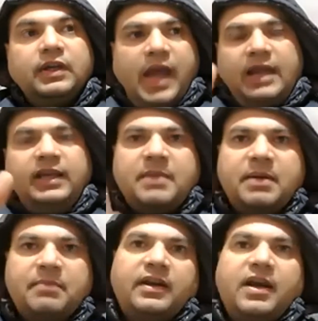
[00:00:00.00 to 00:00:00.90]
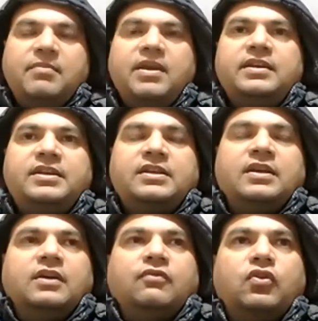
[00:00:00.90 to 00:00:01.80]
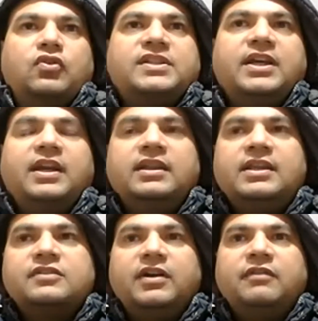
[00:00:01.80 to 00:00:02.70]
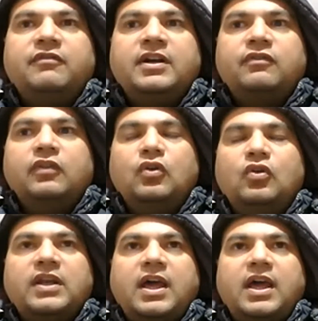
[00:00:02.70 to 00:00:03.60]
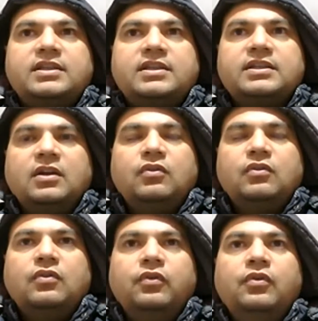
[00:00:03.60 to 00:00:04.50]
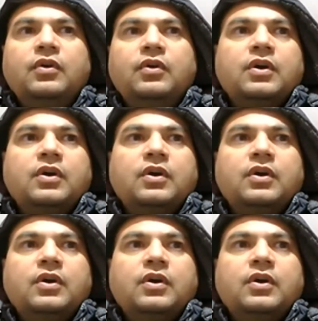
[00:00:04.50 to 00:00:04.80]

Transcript: I remember Ramesh was there in this wonderful organization who